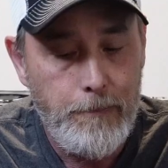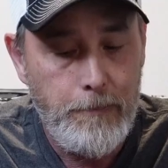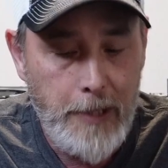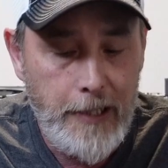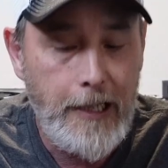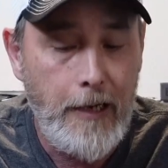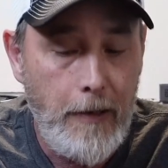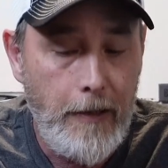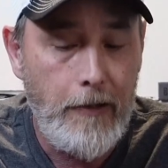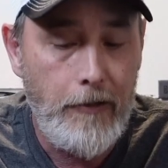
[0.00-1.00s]
But they,
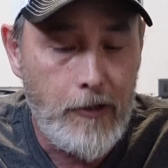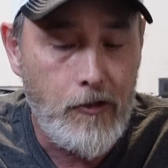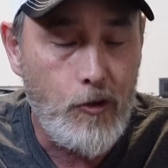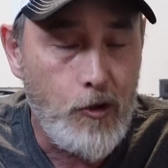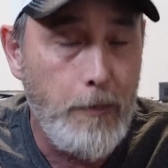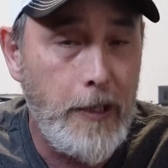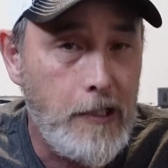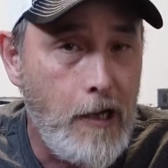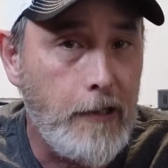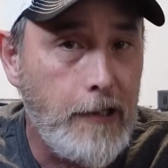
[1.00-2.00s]
eh, there's also been
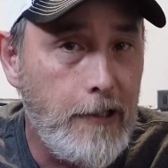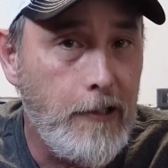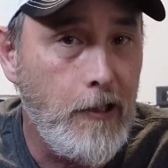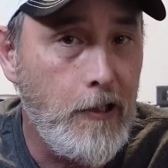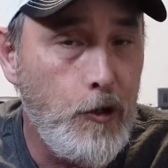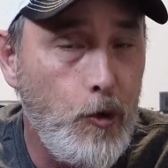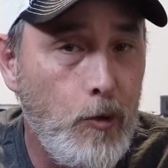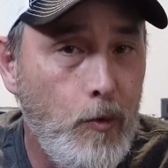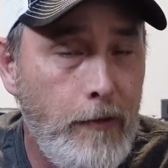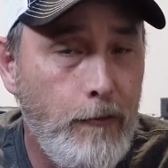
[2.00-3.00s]
talk that they're going to do a
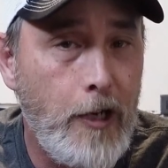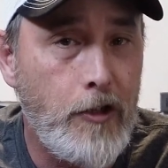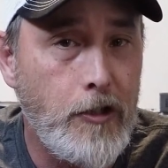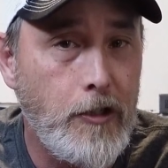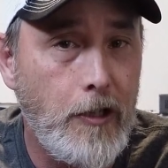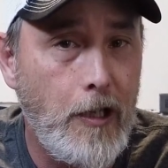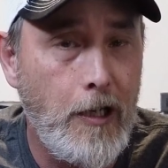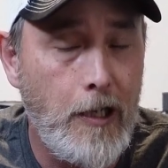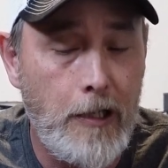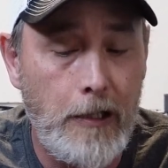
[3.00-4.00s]
refresh
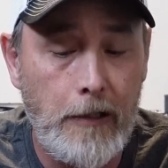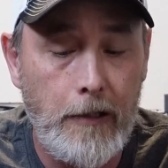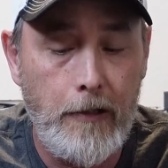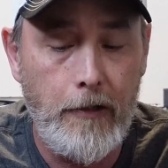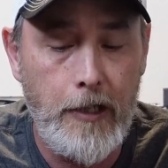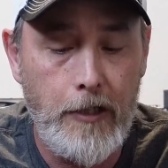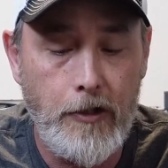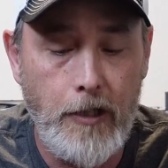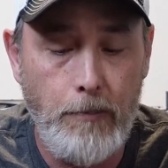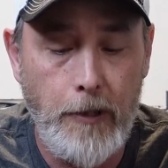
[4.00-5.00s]
on the
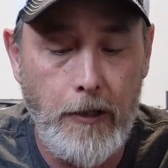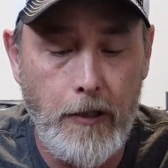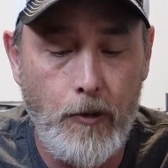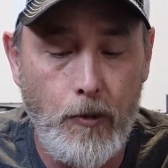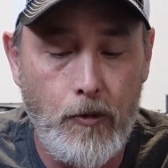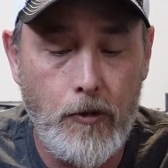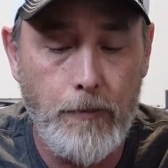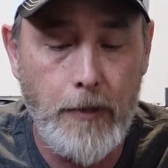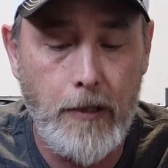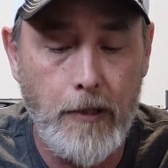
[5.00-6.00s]
CPUs
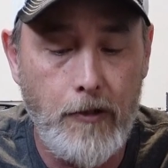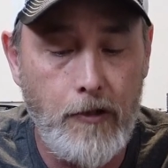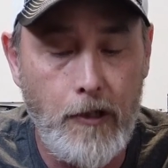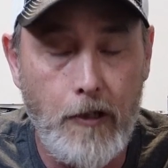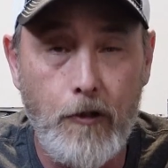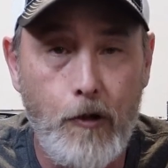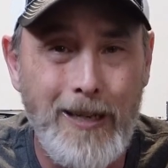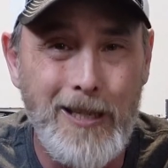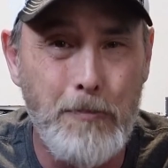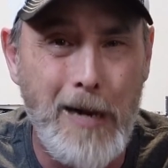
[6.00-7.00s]
because, you know,
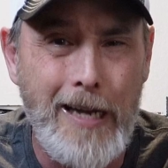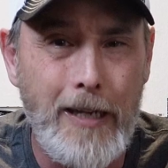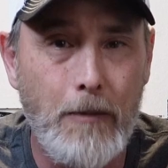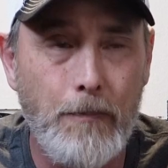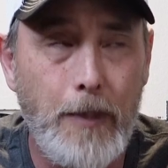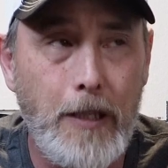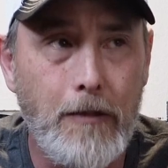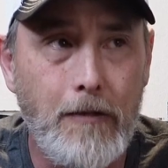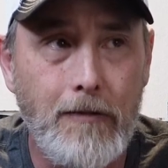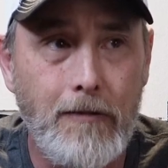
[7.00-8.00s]
nobody's buying them
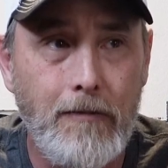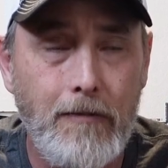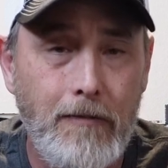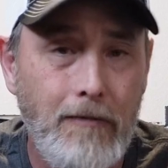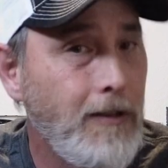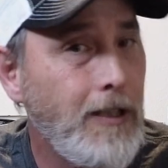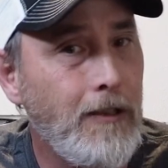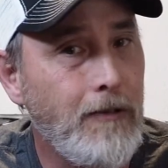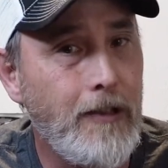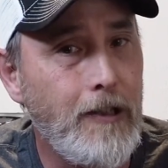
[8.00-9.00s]
because you
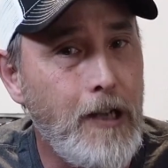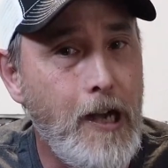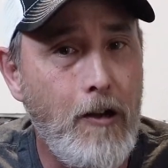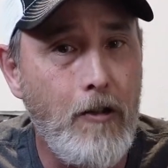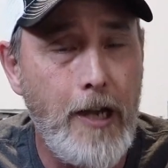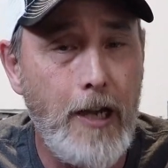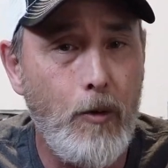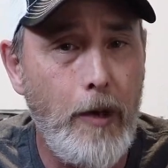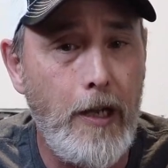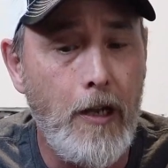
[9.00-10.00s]
know, they're not all that
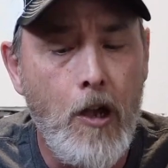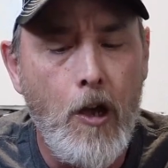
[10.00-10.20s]
great.